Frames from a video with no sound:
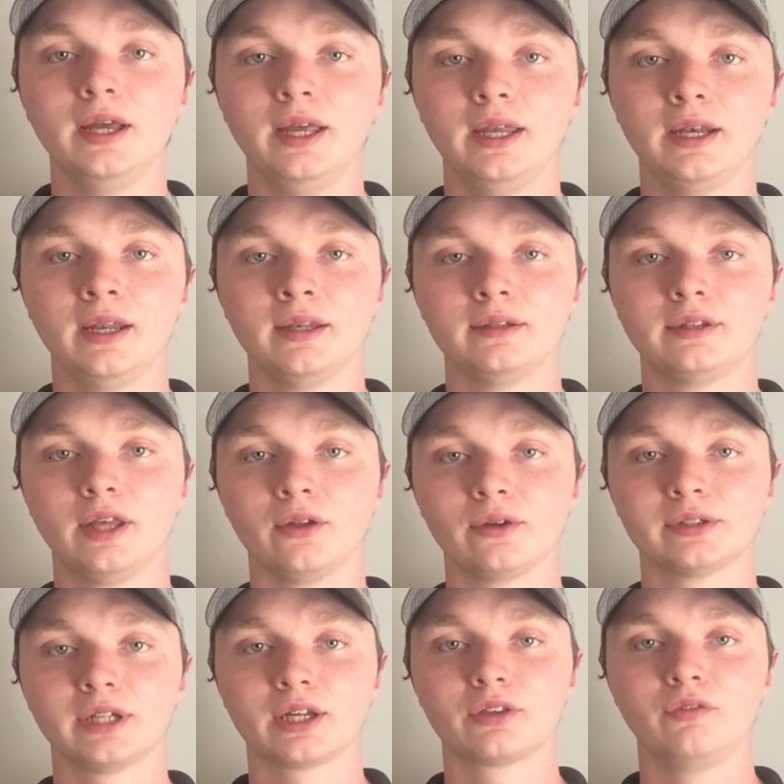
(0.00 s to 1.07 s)
and until
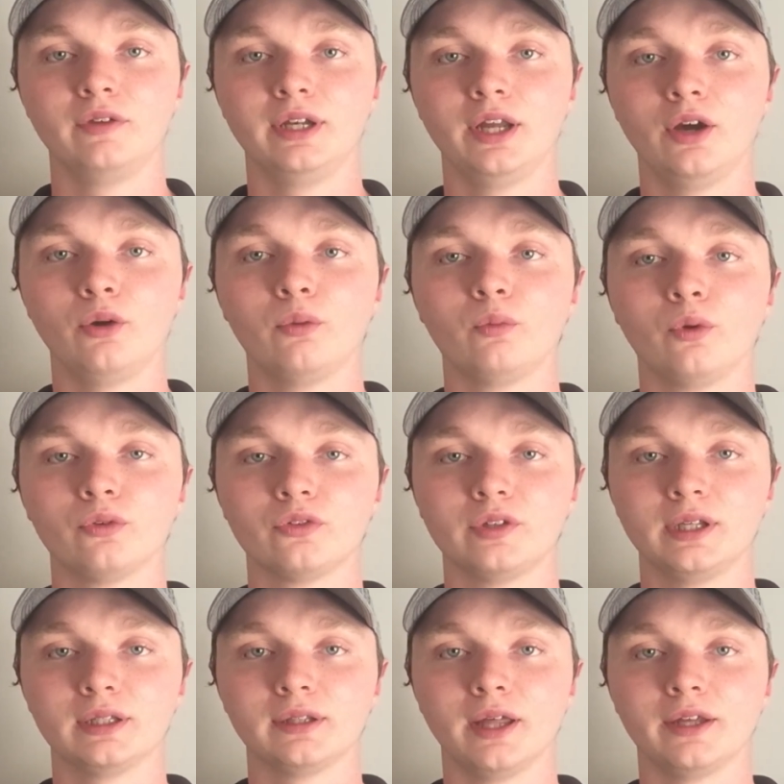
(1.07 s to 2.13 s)
our next video, we'll see
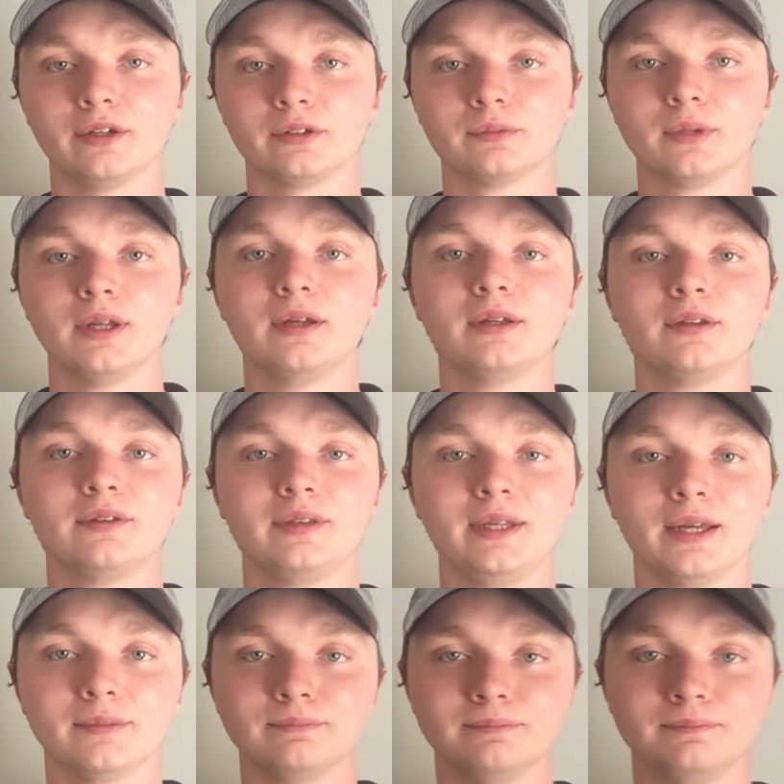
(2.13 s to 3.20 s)
you later. See ya.